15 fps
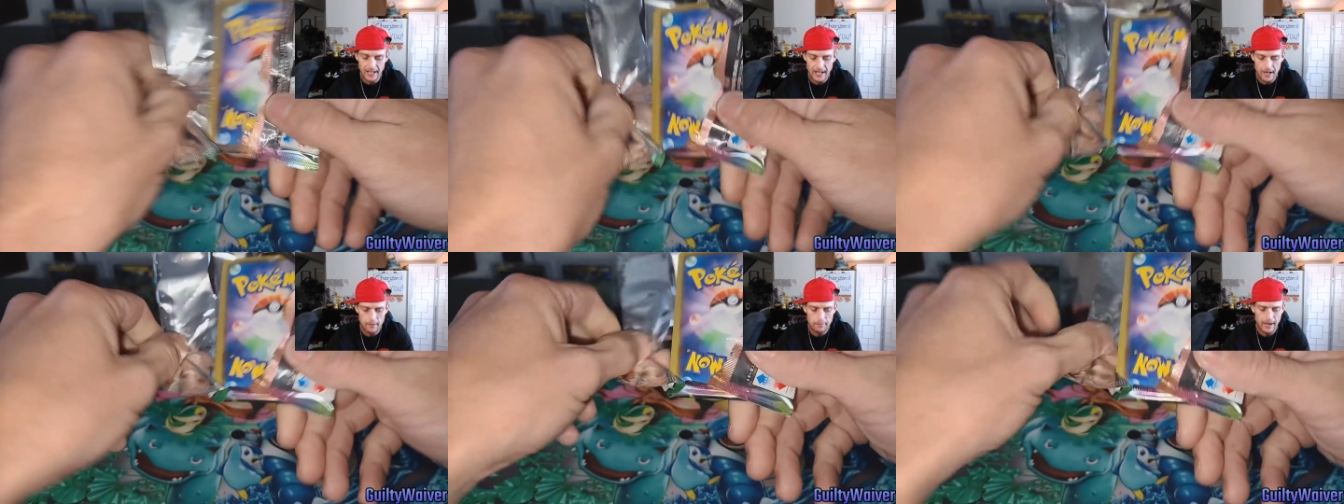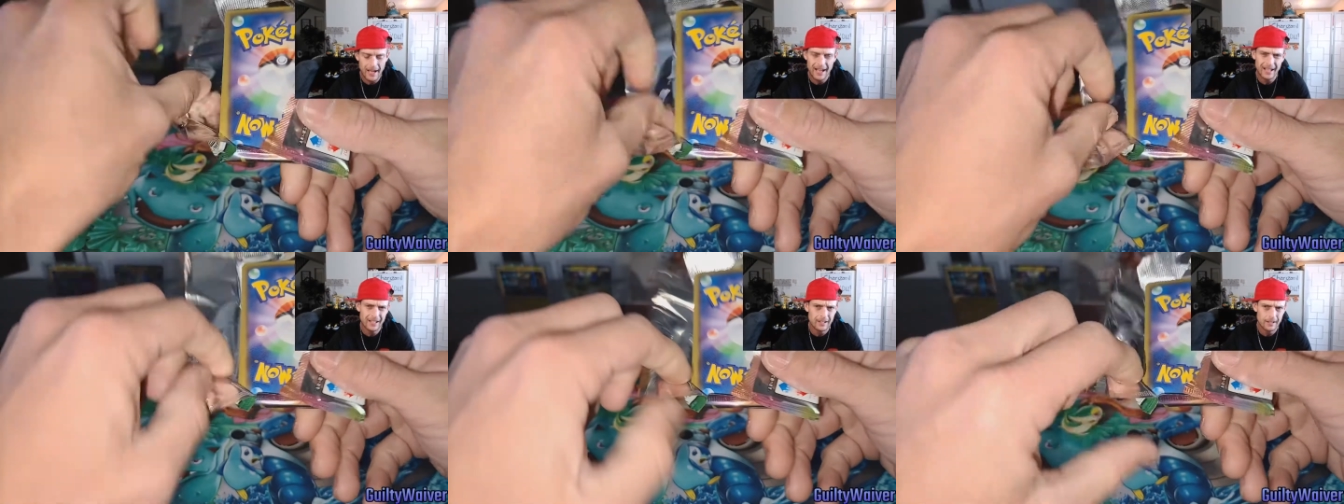yen a
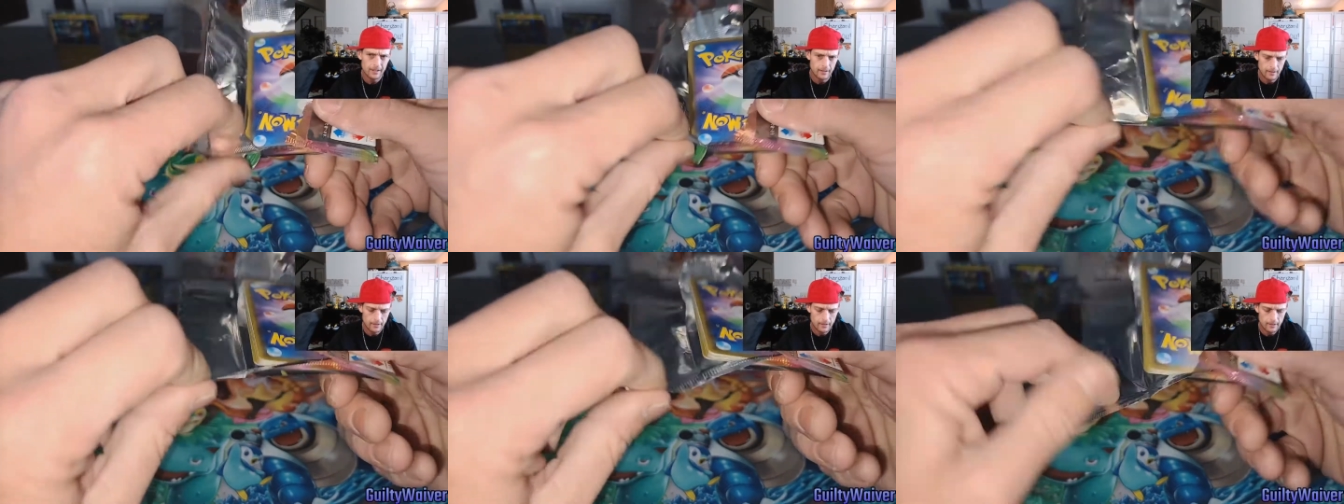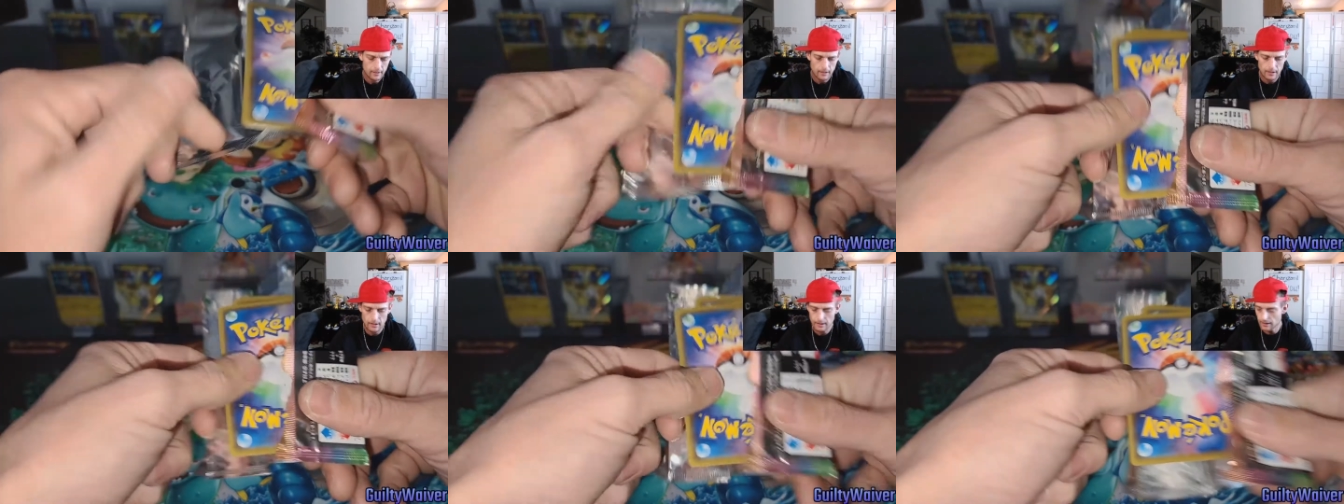pack,
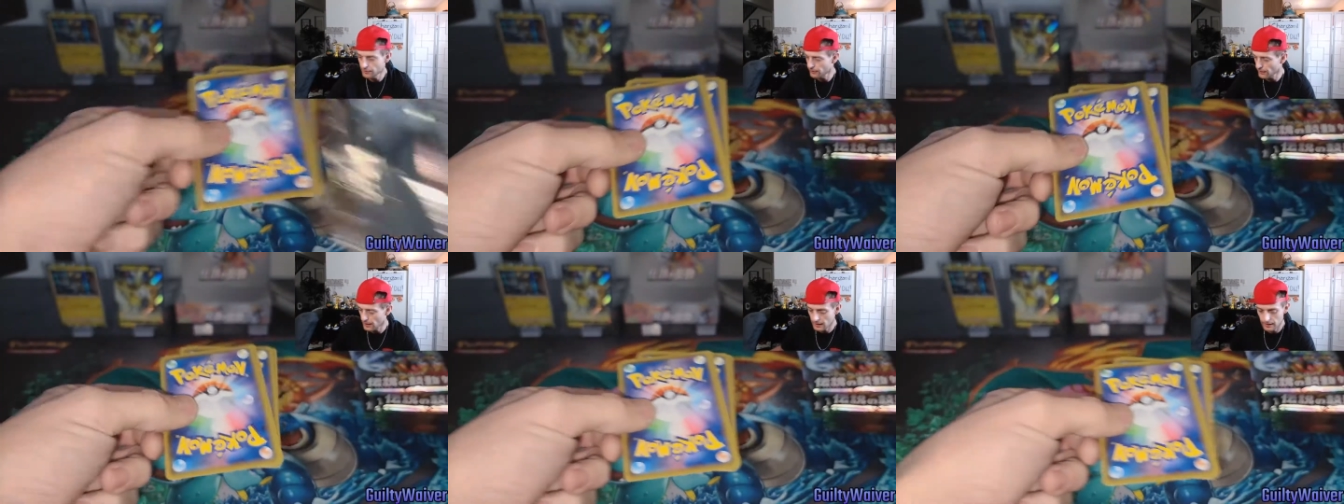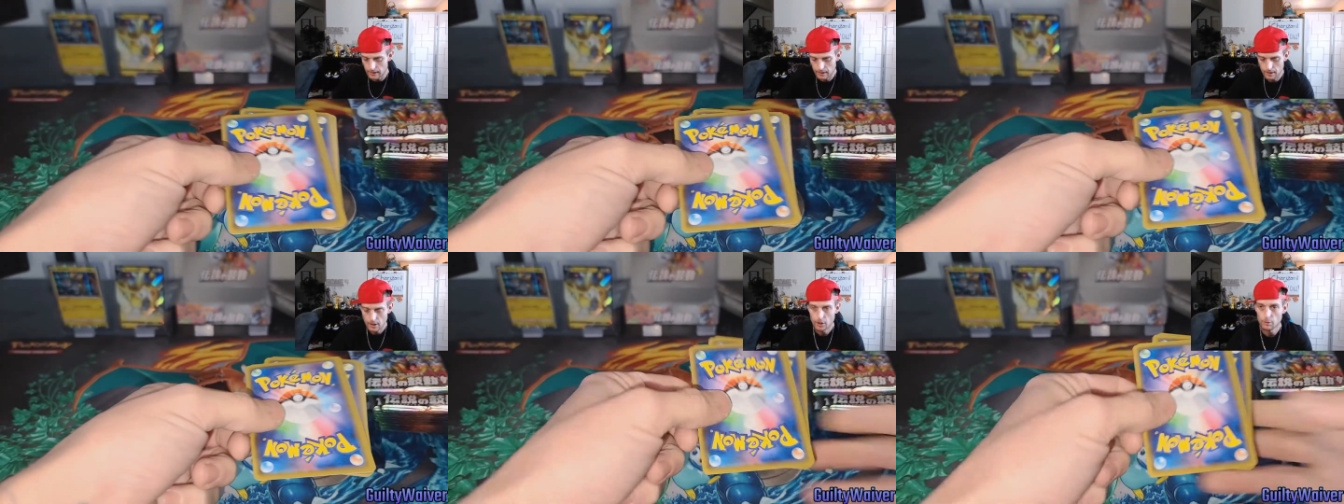uh, if I
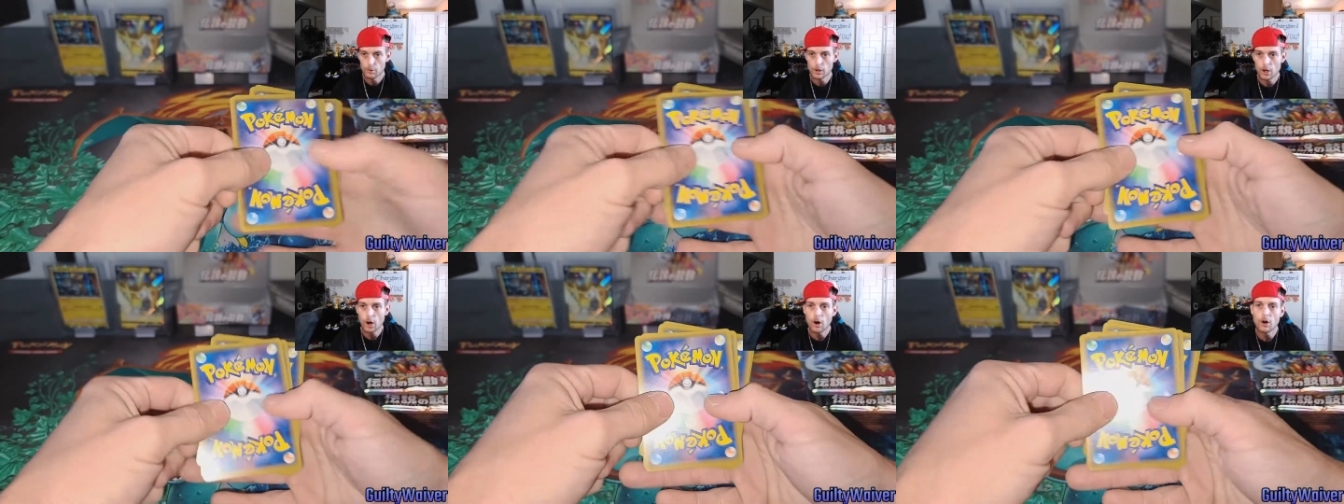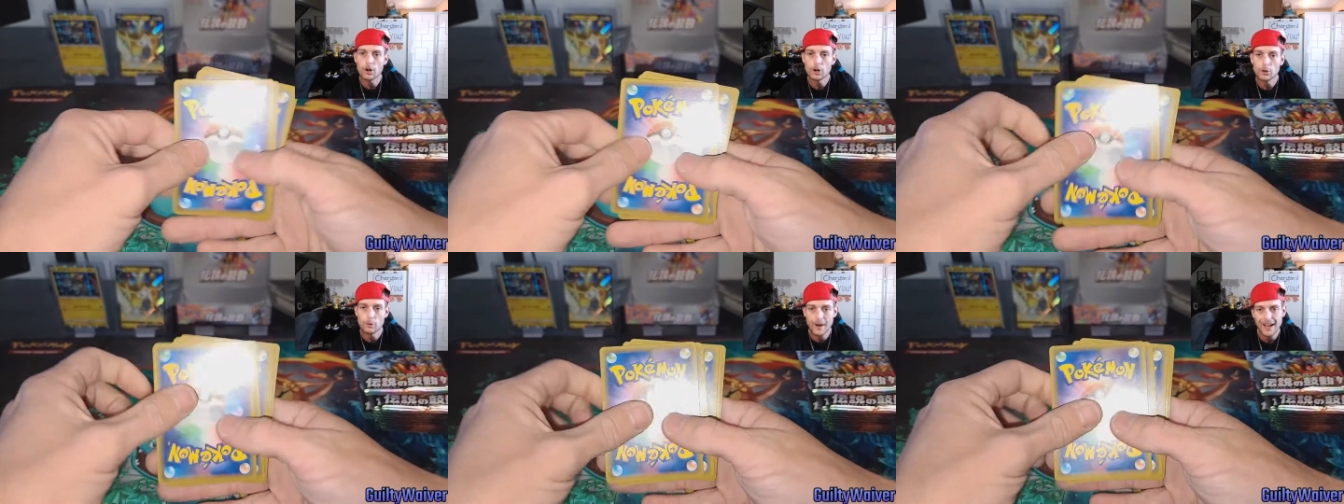recall
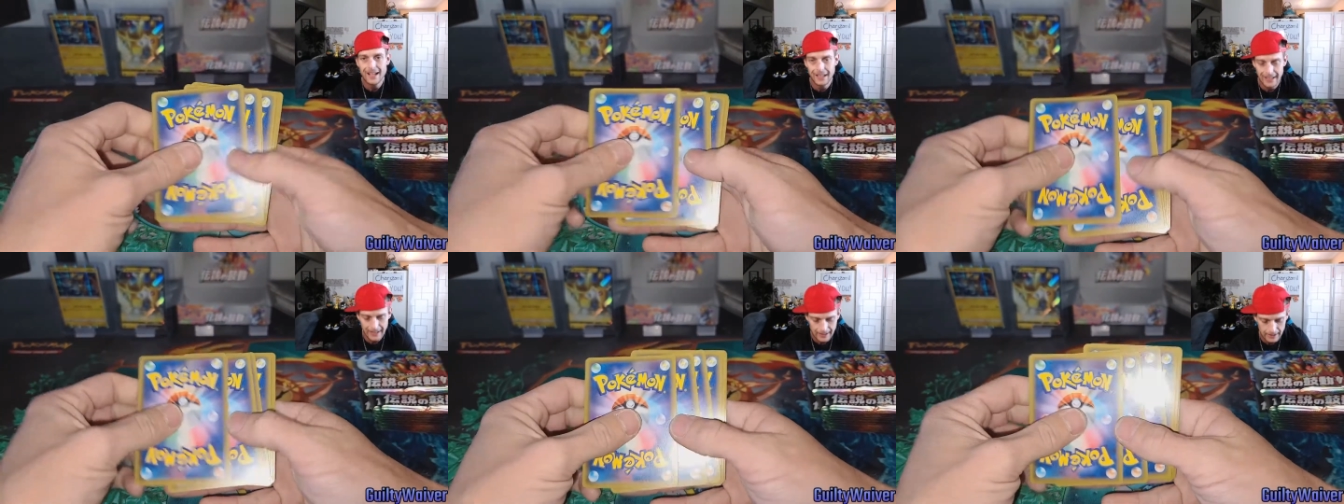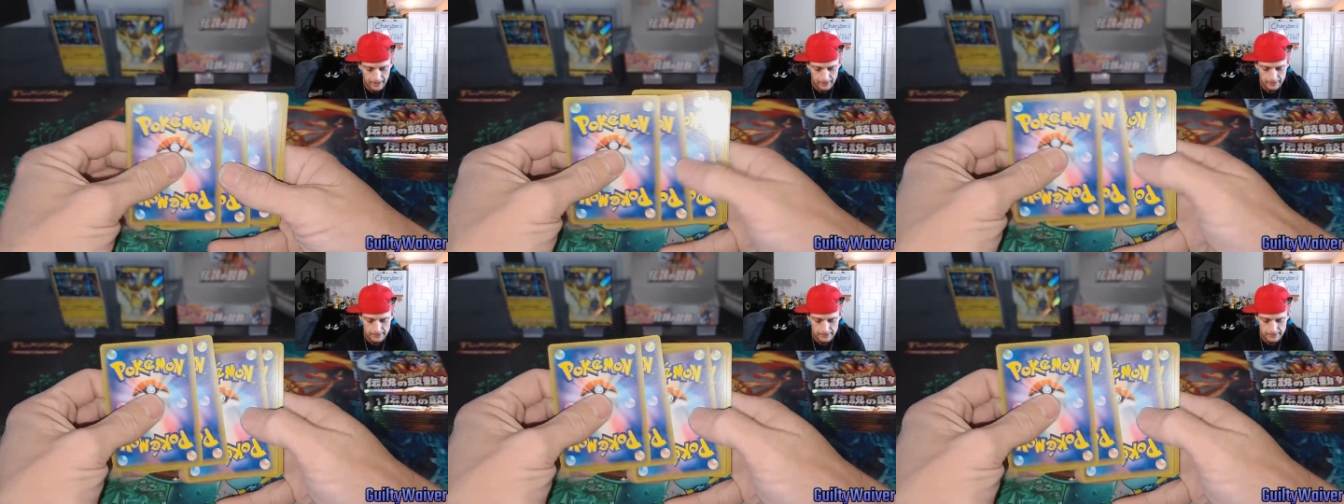correctly.